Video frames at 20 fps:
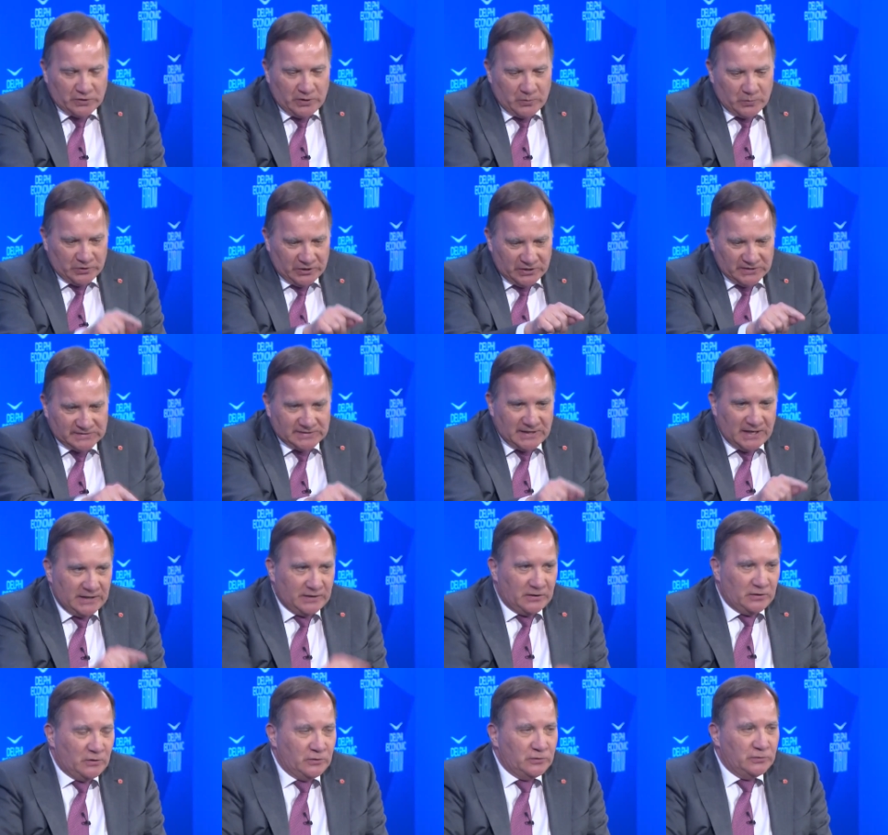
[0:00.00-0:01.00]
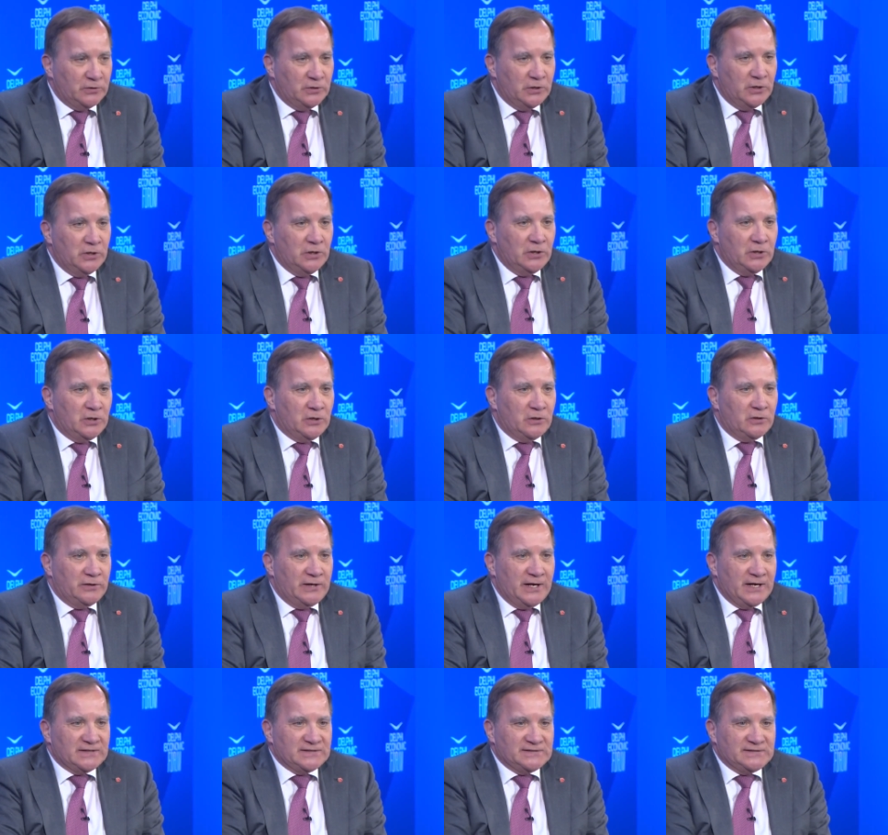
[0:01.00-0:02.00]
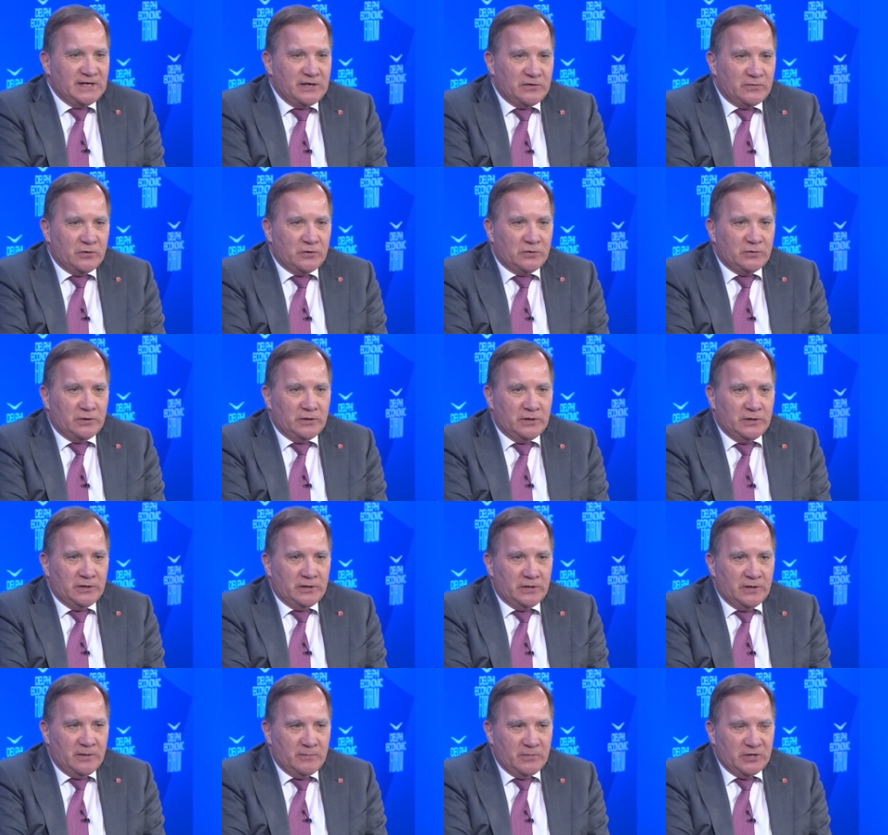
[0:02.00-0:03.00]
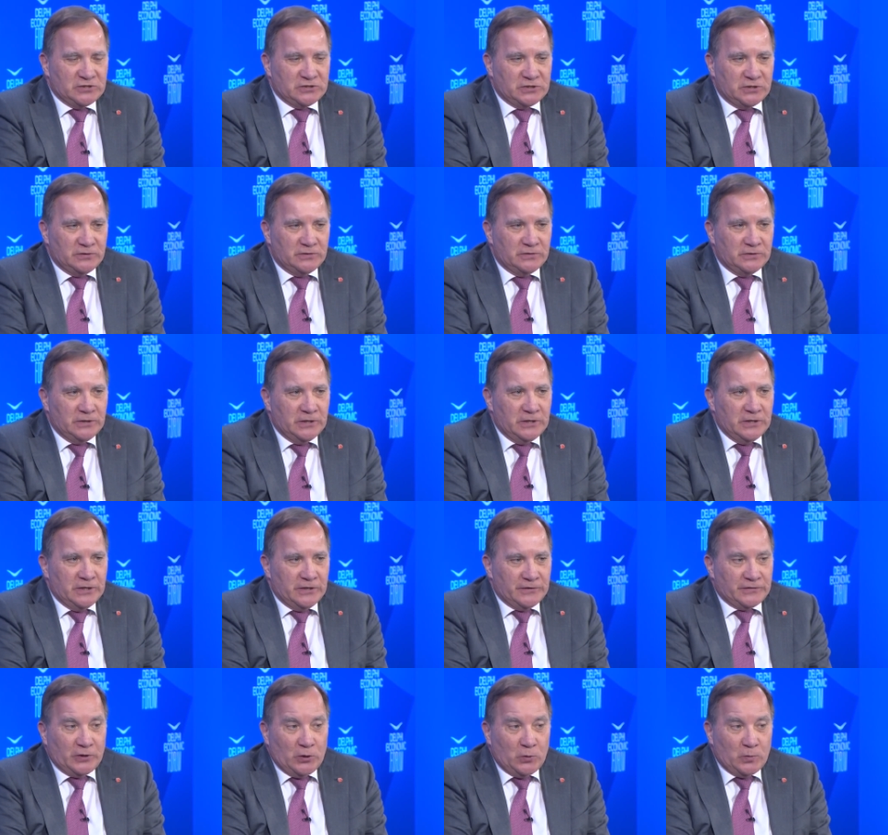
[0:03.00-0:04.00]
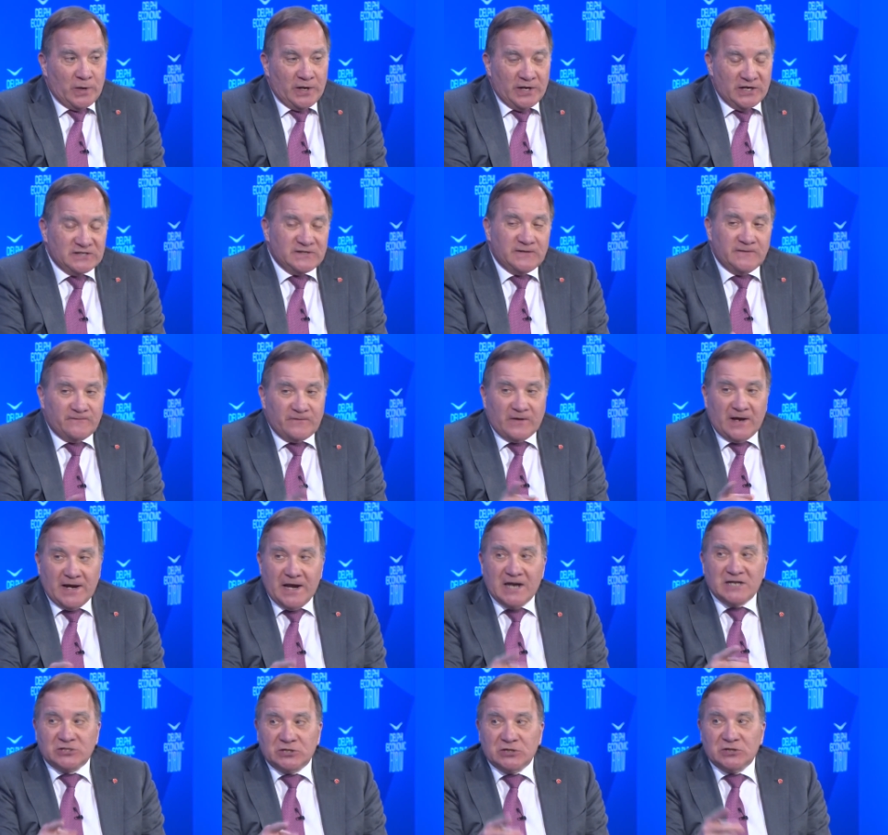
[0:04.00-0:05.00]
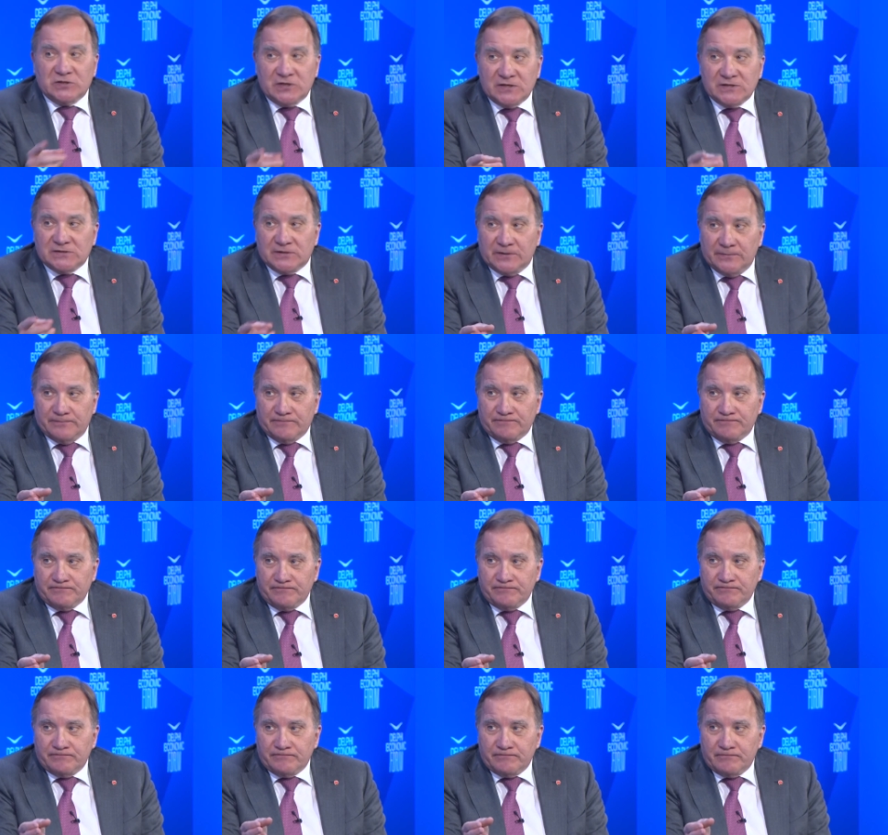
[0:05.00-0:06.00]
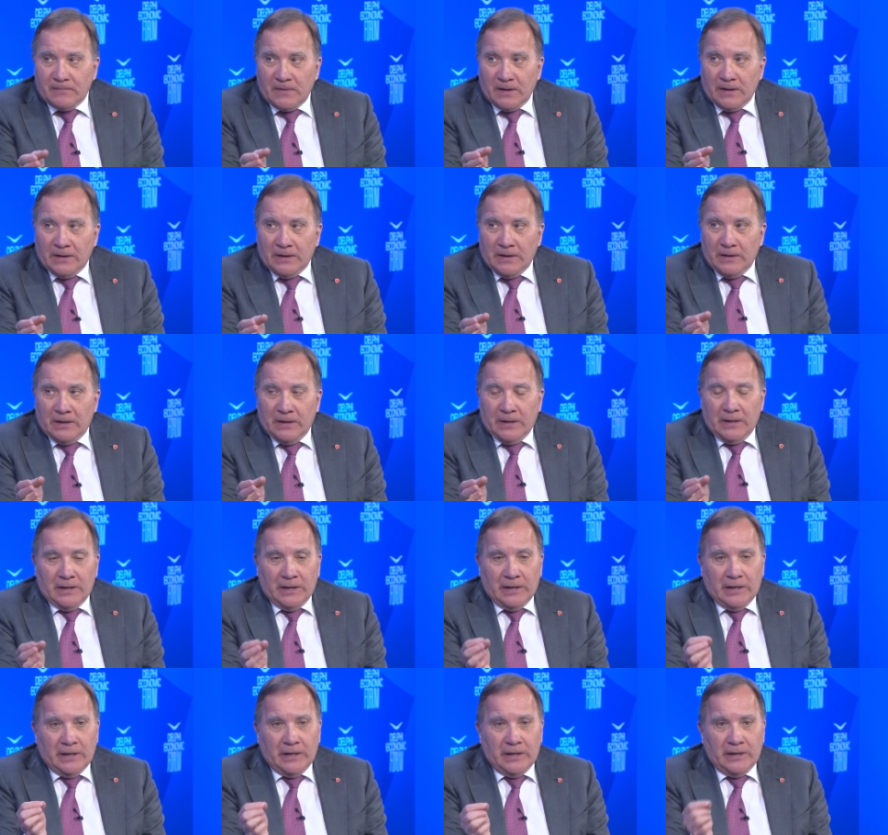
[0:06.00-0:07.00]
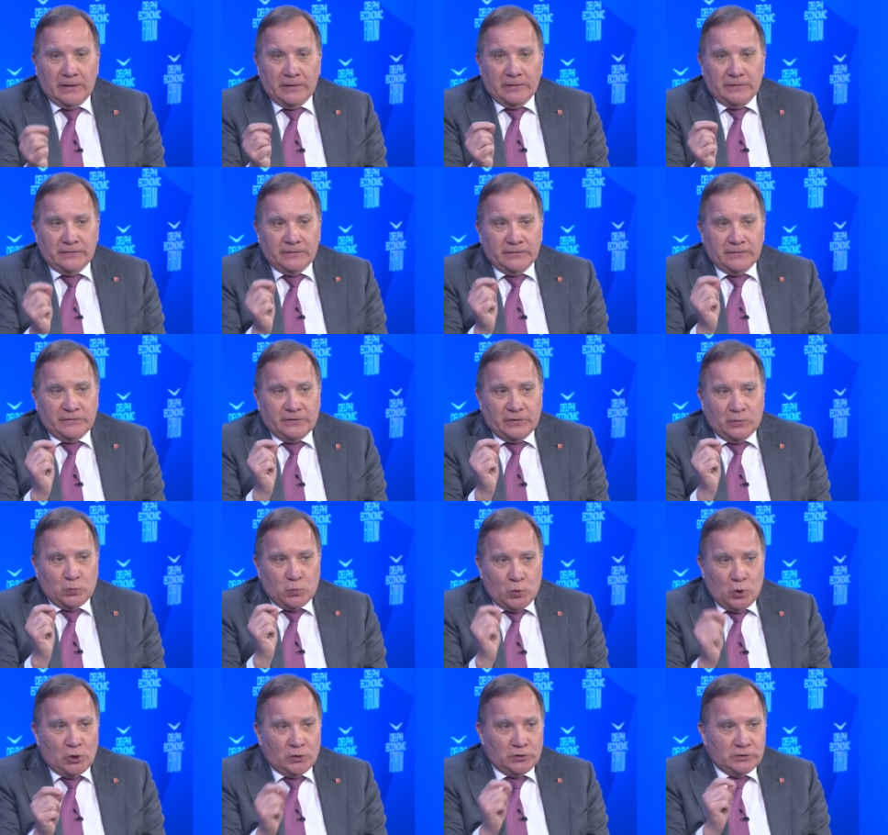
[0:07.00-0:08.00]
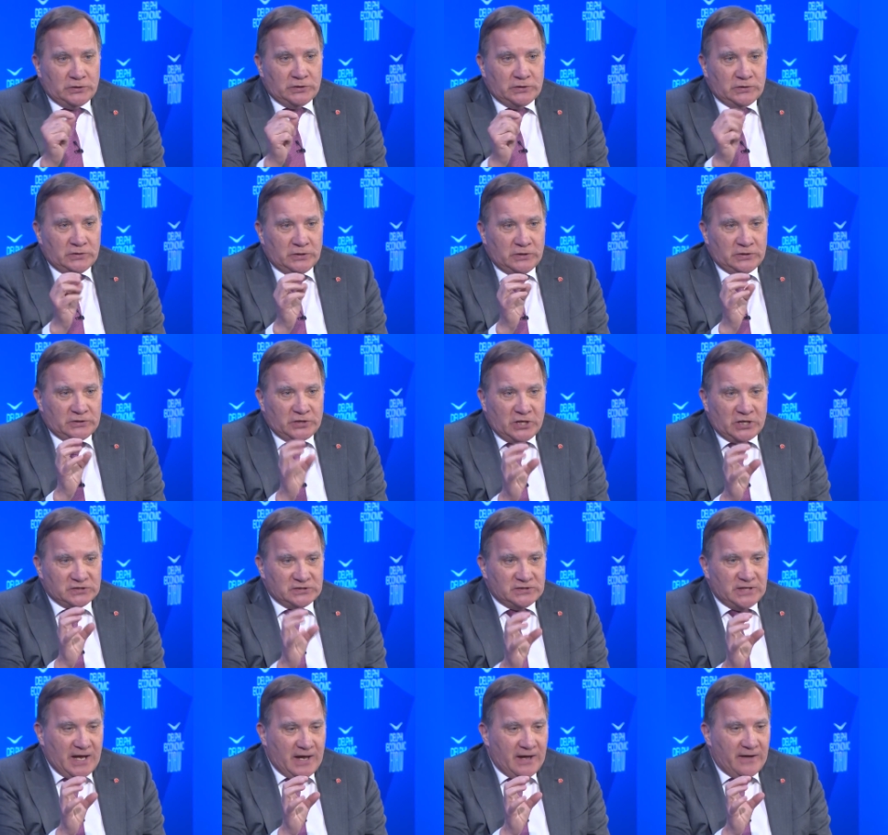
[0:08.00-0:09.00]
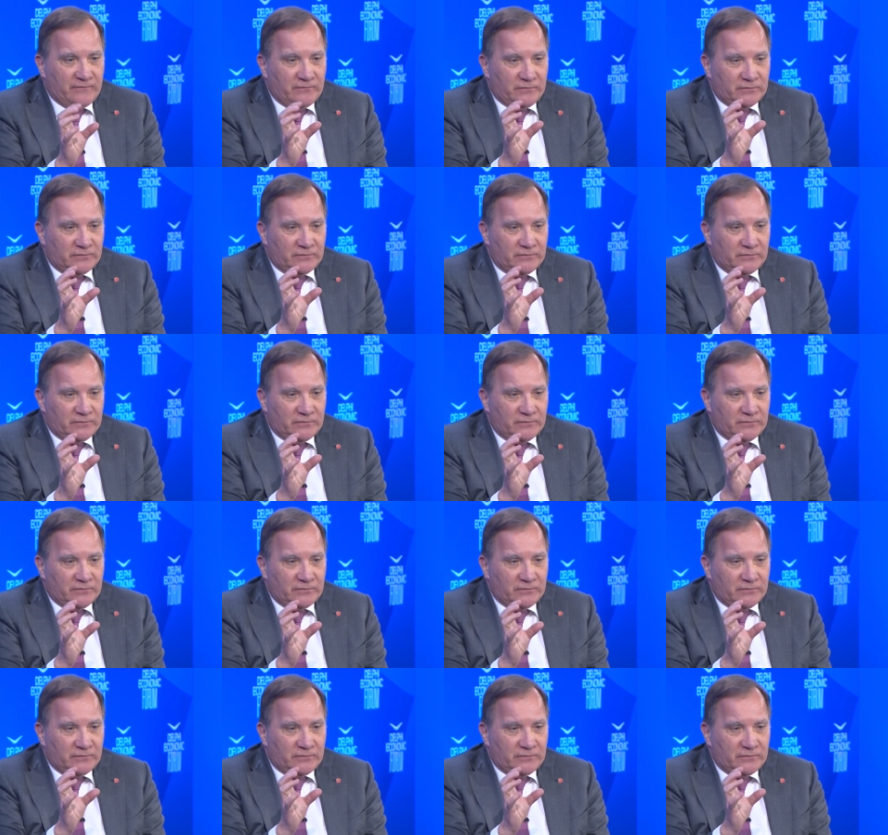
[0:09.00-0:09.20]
we decide on net zero emission. A third one is the financial system. The world doesn't have,